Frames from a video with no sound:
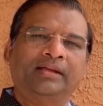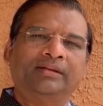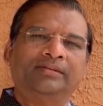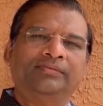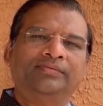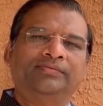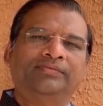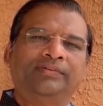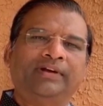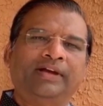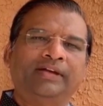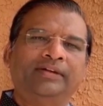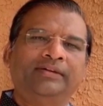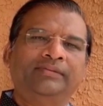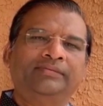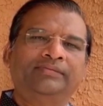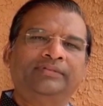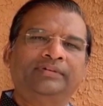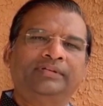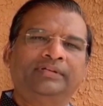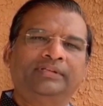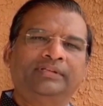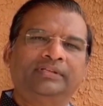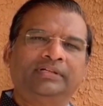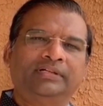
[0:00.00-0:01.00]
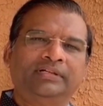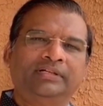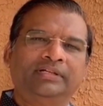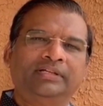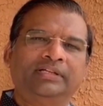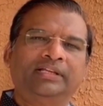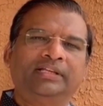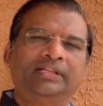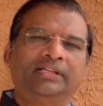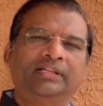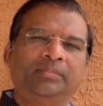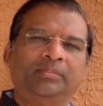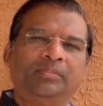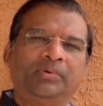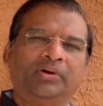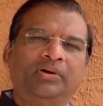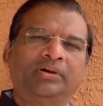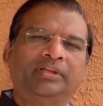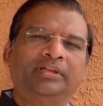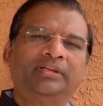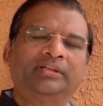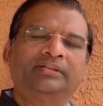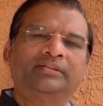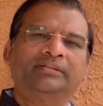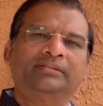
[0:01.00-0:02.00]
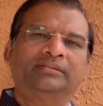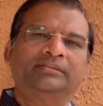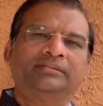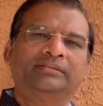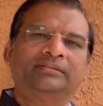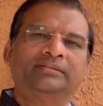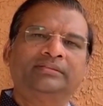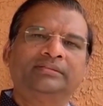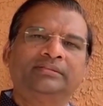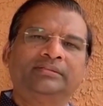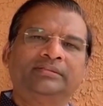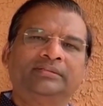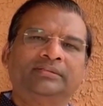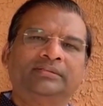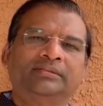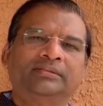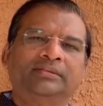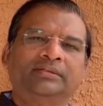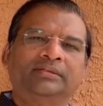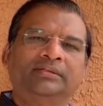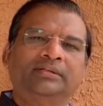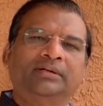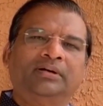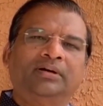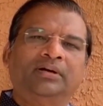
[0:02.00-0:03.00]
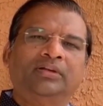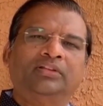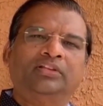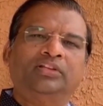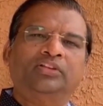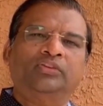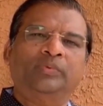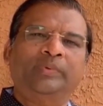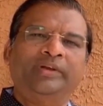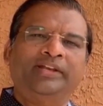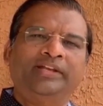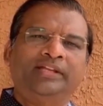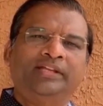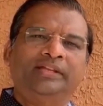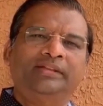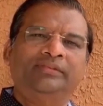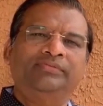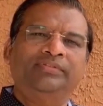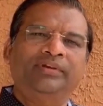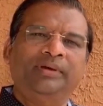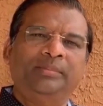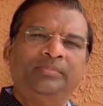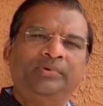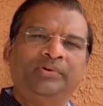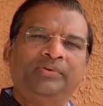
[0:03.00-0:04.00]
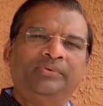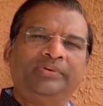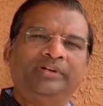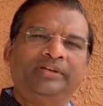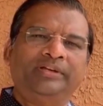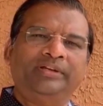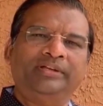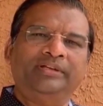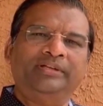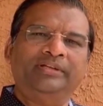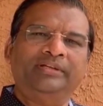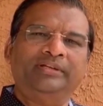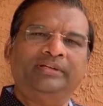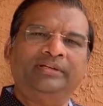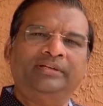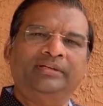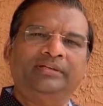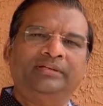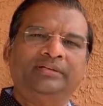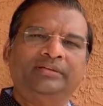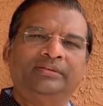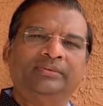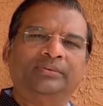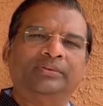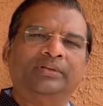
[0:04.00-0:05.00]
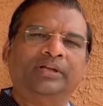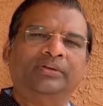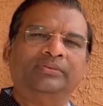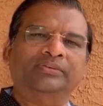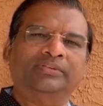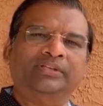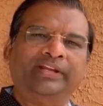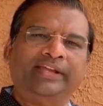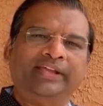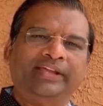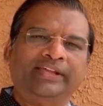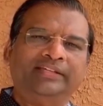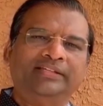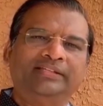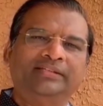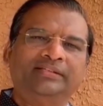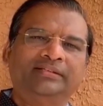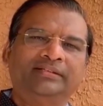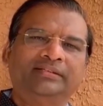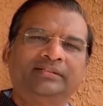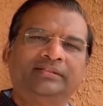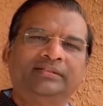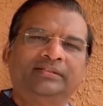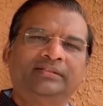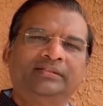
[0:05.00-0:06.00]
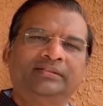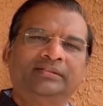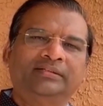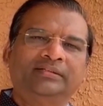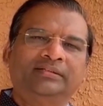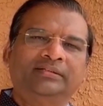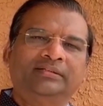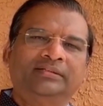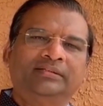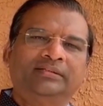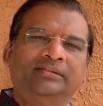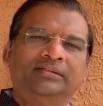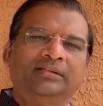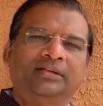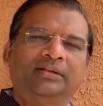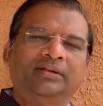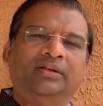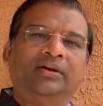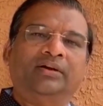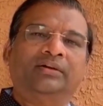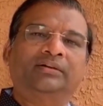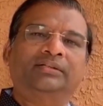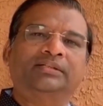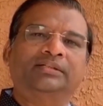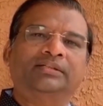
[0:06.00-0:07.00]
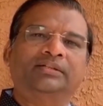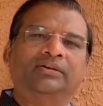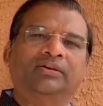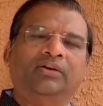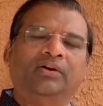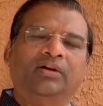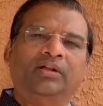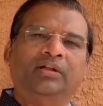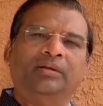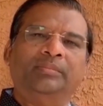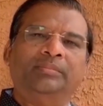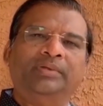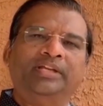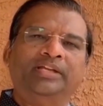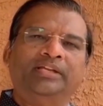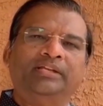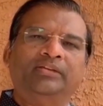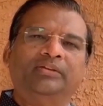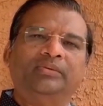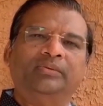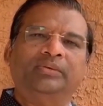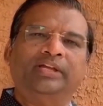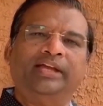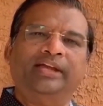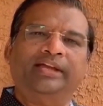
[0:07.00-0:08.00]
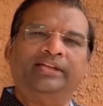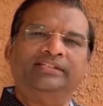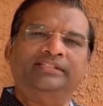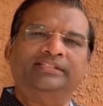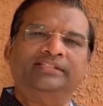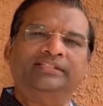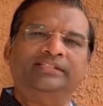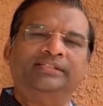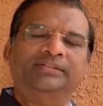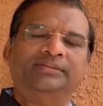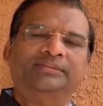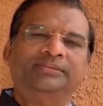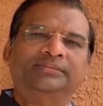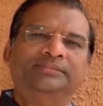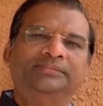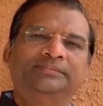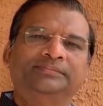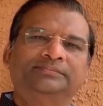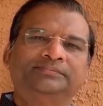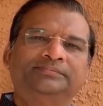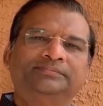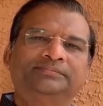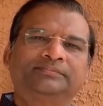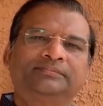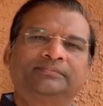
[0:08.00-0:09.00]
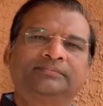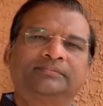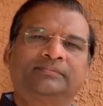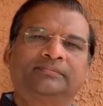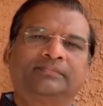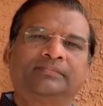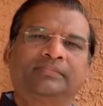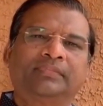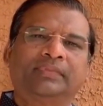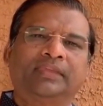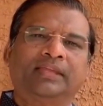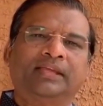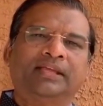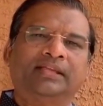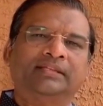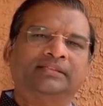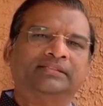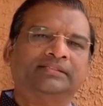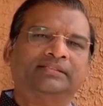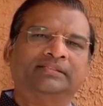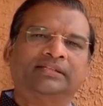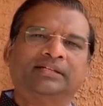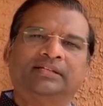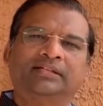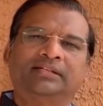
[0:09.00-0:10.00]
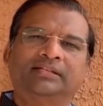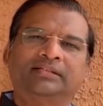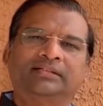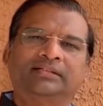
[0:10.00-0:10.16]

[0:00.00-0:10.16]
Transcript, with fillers: at five thirty in the morning on the twentieth of February two thousand eight, the doctor called me into the I C U and said,